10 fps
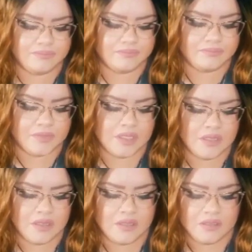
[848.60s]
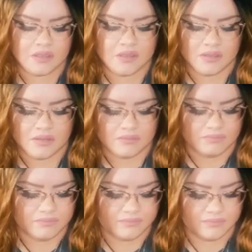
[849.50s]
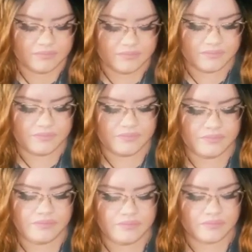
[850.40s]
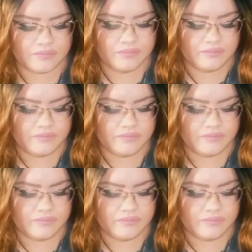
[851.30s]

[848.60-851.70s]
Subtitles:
Nothing is said.